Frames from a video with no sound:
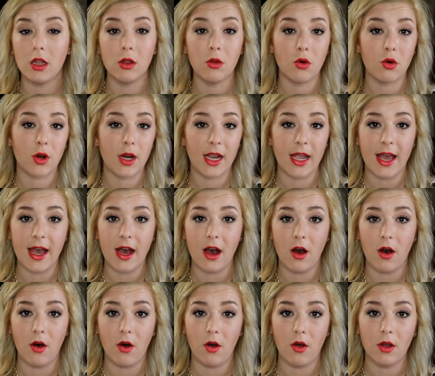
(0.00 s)

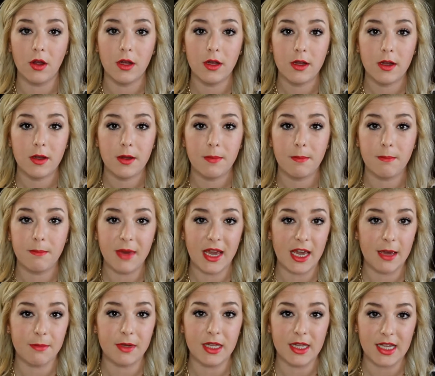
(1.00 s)
L'Oreal,
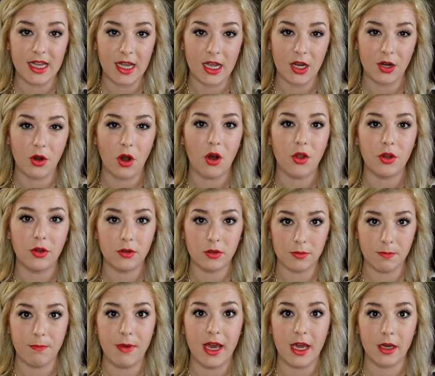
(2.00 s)
Maybelline, all
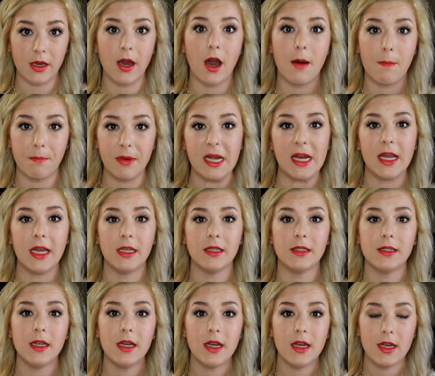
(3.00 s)
those big
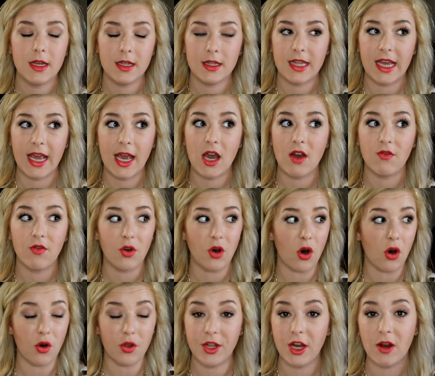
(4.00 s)
companies. They have
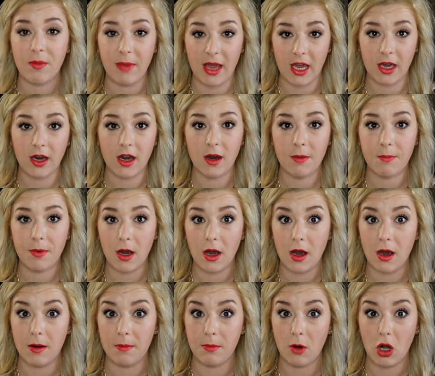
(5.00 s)
all their makeup
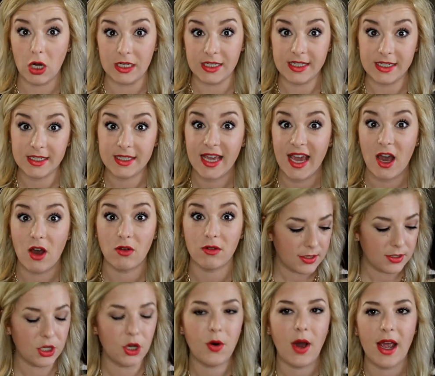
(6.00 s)
on
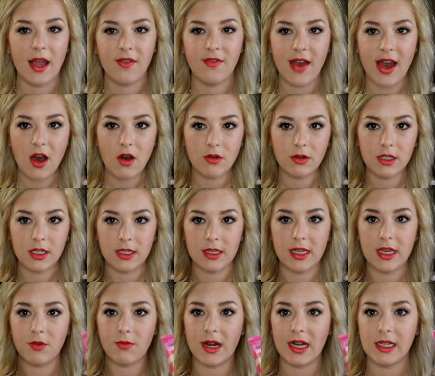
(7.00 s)
discount. So I found
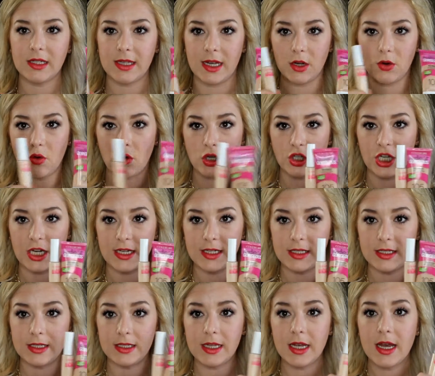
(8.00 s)
the Ready Set
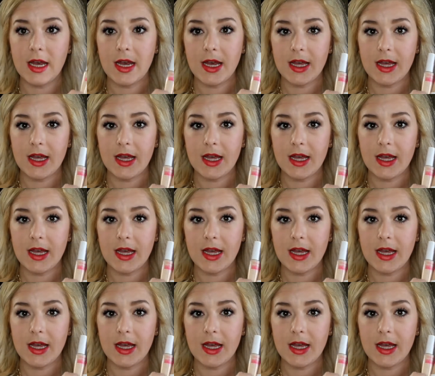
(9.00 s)
Gorgeous